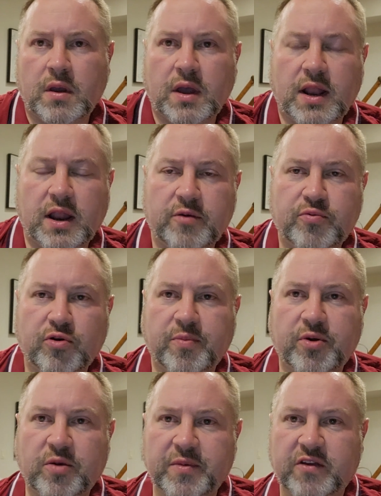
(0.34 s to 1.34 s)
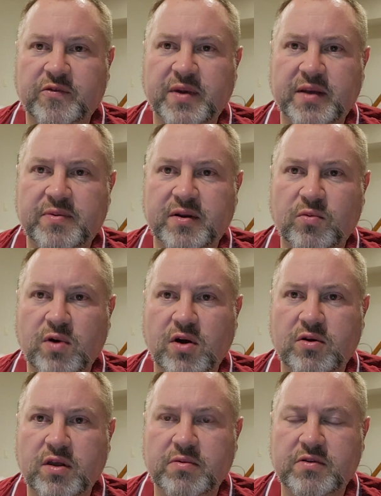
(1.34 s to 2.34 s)
Hello Proponomics people, and
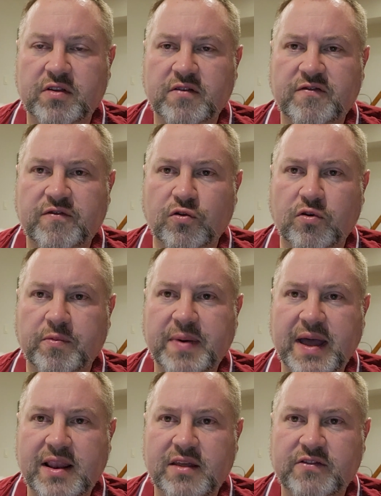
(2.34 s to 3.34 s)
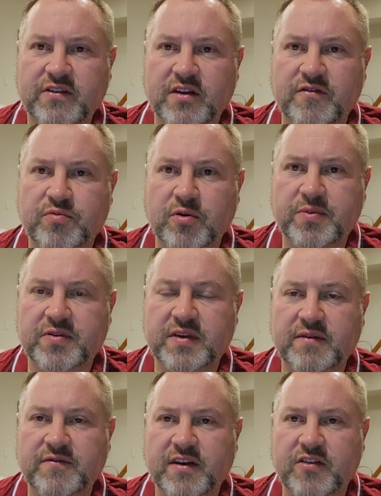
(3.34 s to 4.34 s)
welcome to the 4 pillars of property
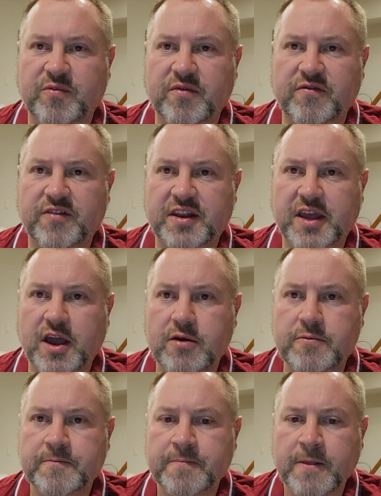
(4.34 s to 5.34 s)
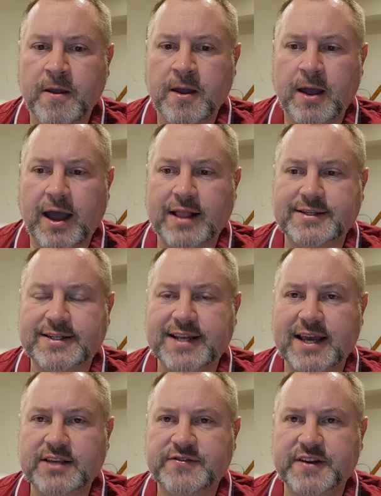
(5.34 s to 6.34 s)
investment video. And
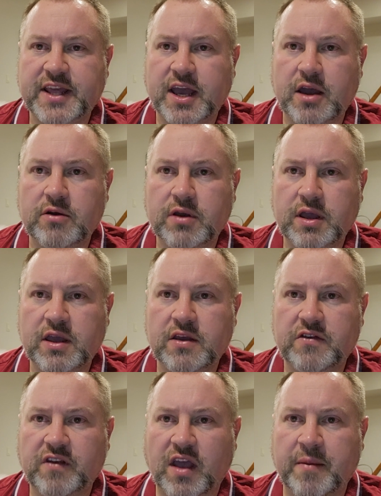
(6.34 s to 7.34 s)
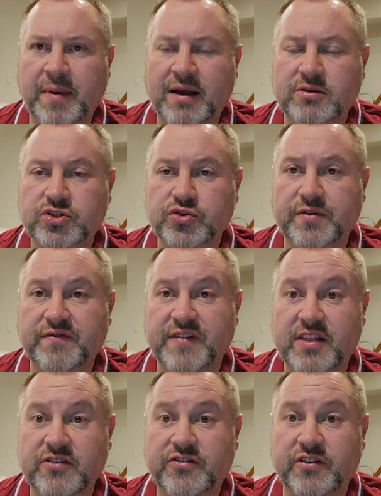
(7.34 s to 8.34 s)
today's video is about joint
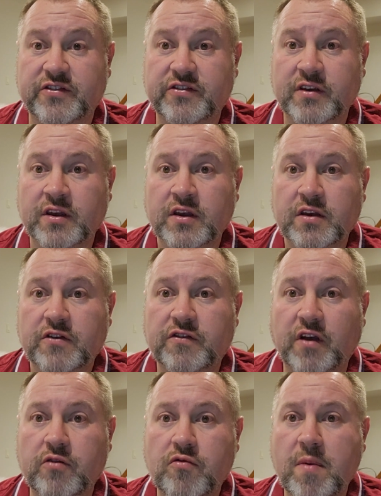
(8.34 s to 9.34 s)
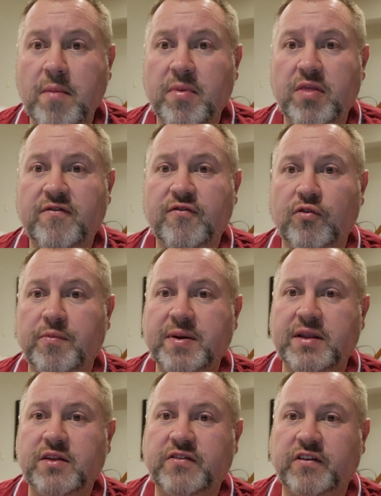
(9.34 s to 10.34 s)
ventures. So remember, the 4
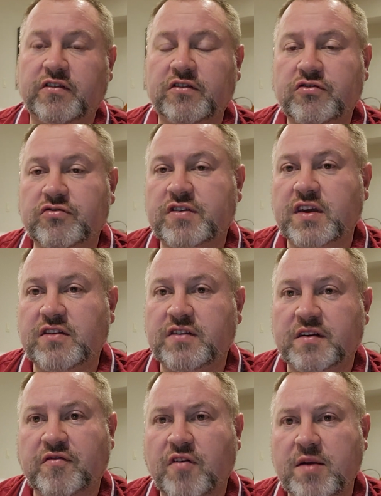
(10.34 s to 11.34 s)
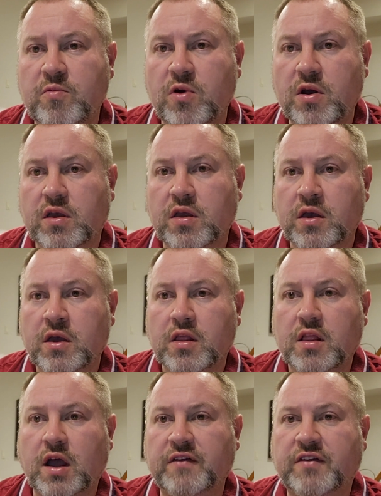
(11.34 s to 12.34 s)
pillars is a strategic framework
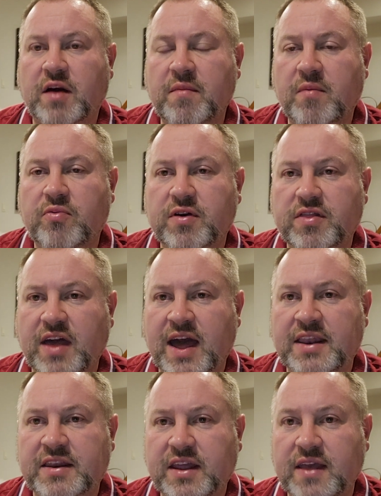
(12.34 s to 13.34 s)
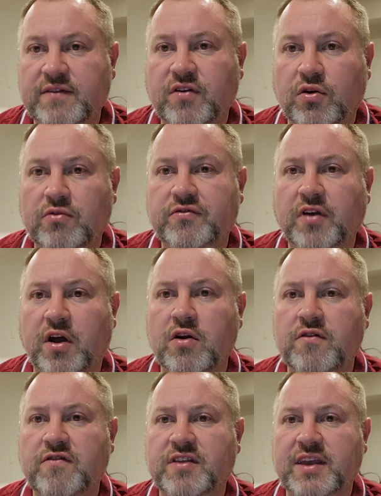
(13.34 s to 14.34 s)
that I've come up with and evolved
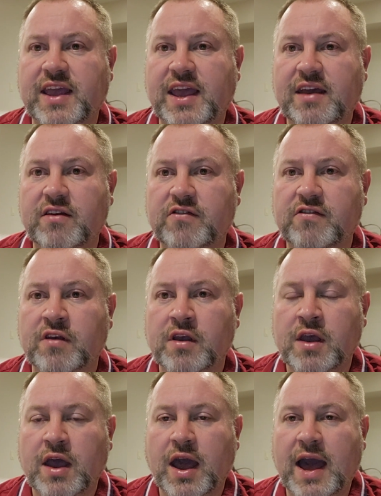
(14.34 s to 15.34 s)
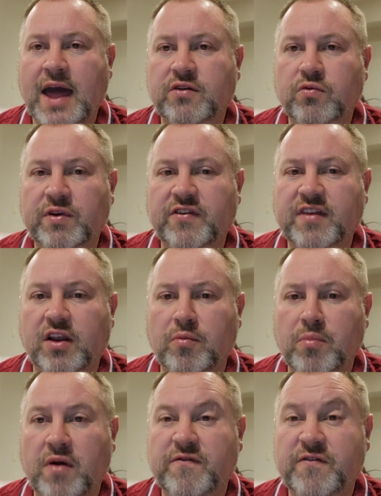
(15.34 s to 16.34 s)
over the years. And we're still
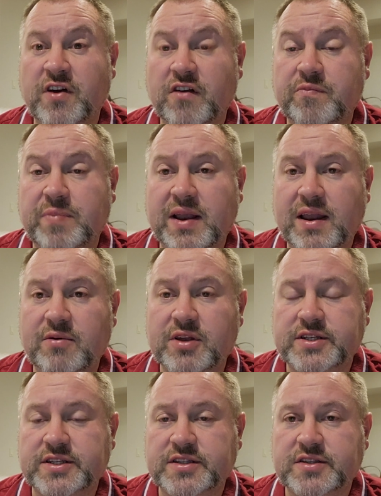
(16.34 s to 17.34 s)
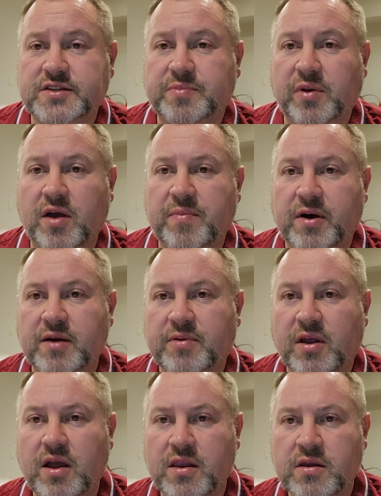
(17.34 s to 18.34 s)
on my first pillar, which is the supply
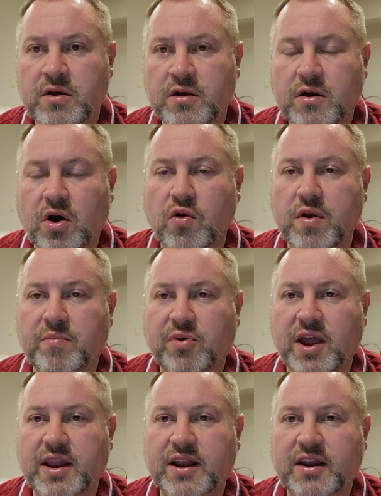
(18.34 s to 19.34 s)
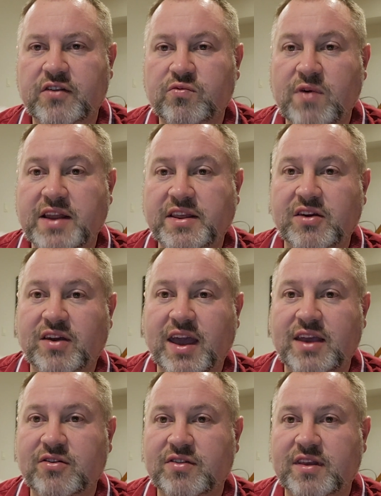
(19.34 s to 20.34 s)
pipeline, or in plain English, where do you get
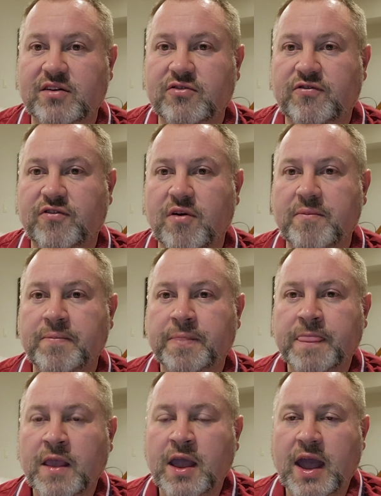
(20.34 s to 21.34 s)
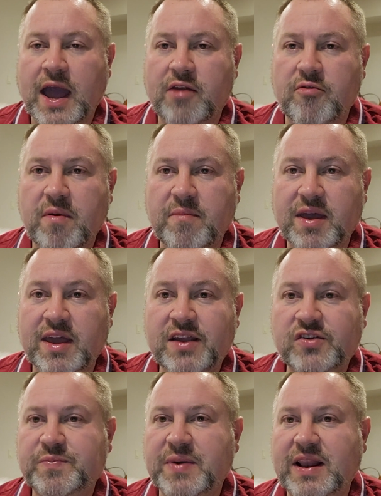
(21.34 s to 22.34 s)
your deals from? And remember,
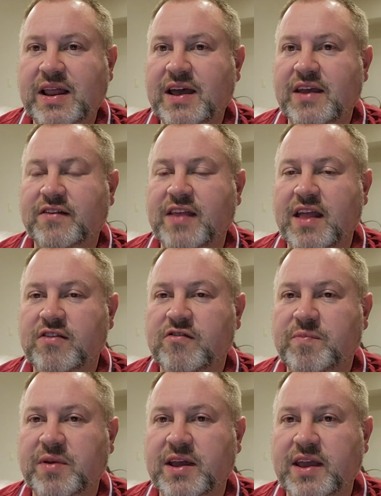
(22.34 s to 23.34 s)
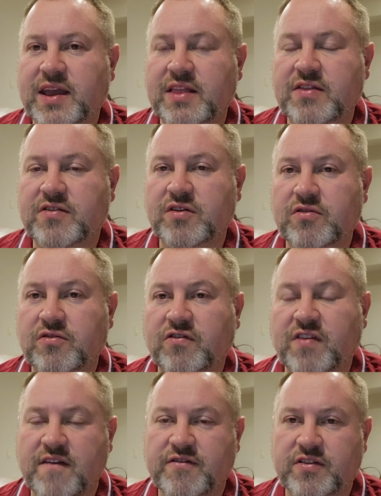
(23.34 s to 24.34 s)
each pillar is then split into
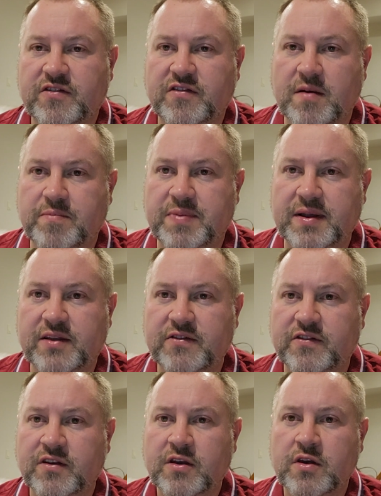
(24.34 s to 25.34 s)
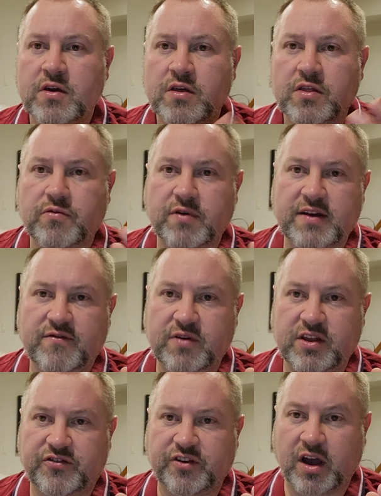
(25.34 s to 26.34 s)
7 sub-pillars, 3 of
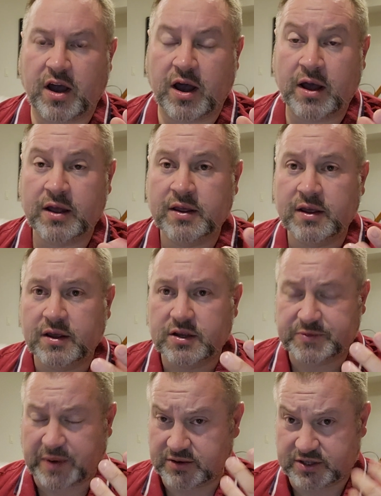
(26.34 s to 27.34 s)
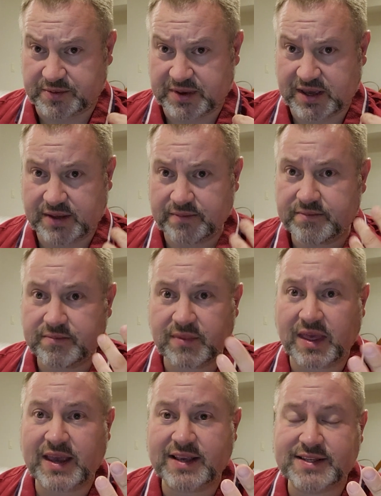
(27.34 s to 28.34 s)
which are supposed to be
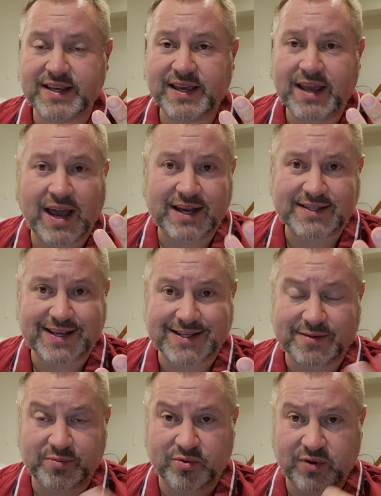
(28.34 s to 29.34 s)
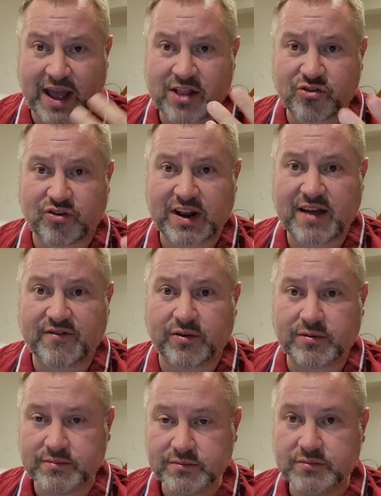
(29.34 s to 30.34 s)
easy, accessible, entry
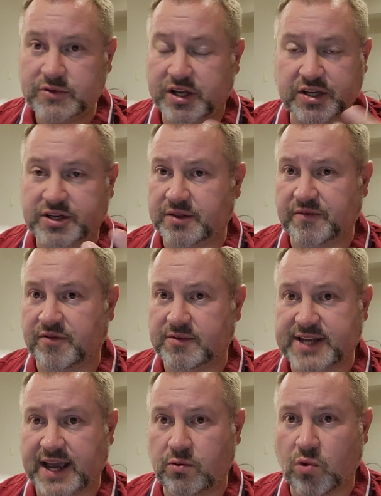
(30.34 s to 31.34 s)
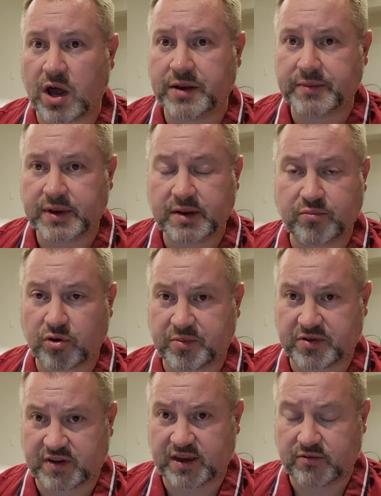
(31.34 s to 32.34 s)
level. You can do them from day one in
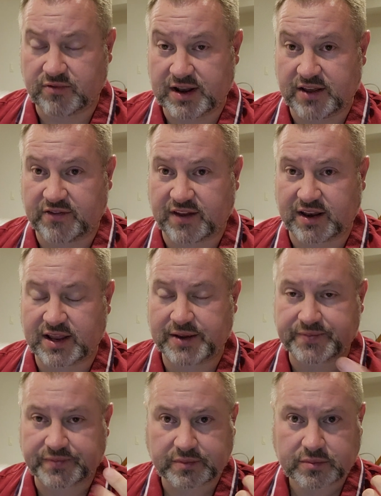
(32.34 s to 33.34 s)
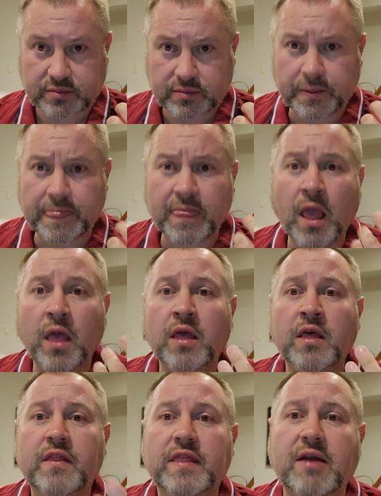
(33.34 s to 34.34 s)
property. Realistically,
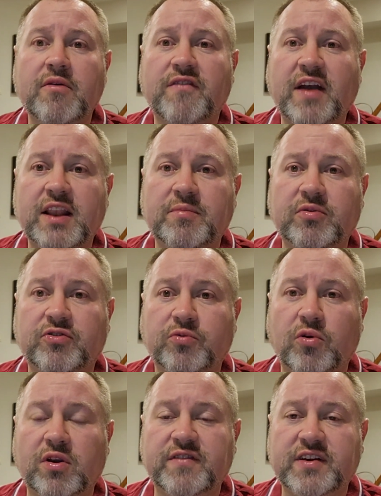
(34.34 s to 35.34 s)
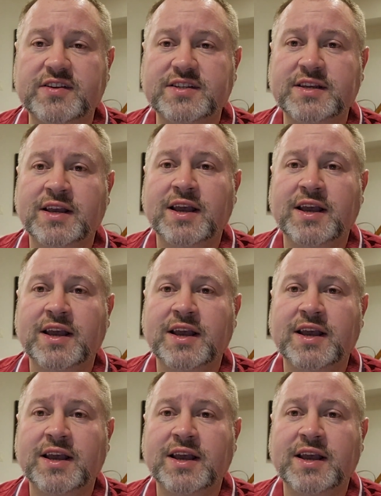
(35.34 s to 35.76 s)
they're available to all of us.